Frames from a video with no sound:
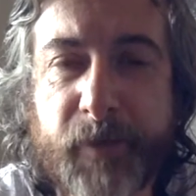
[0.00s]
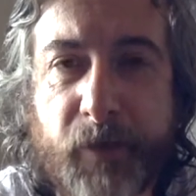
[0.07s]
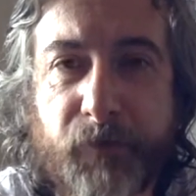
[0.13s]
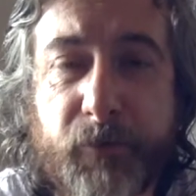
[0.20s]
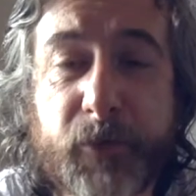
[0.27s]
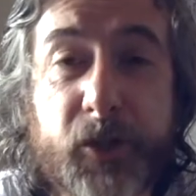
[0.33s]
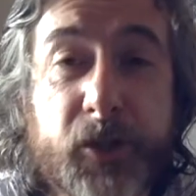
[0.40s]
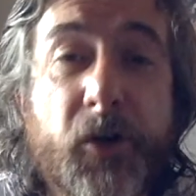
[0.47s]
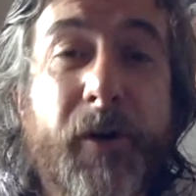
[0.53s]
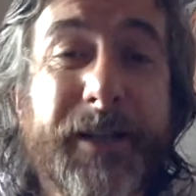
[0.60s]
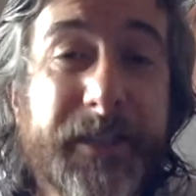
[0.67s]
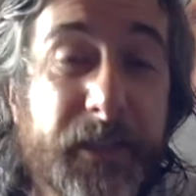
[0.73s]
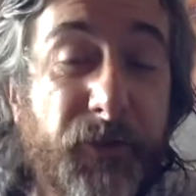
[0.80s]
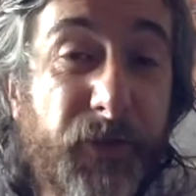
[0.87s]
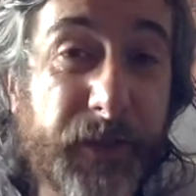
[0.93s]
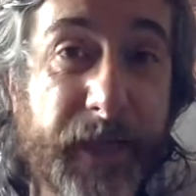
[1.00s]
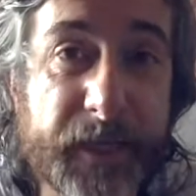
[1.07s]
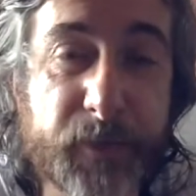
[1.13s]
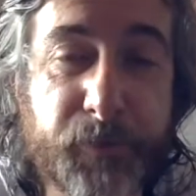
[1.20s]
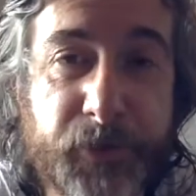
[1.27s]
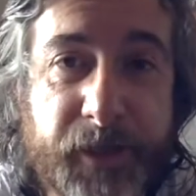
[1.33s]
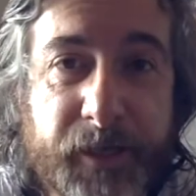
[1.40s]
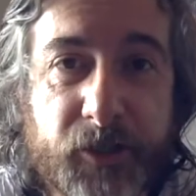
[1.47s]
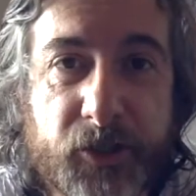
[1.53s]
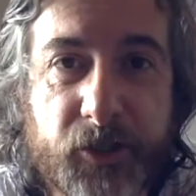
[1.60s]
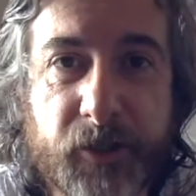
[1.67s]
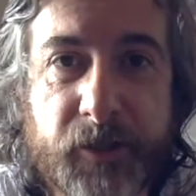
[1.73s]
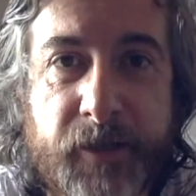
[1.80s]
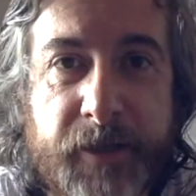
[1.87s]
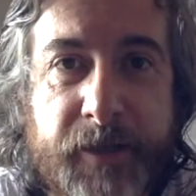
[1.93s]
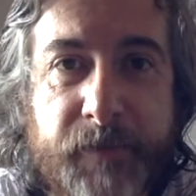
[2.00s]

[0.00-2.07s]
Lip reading: from a scientific explanation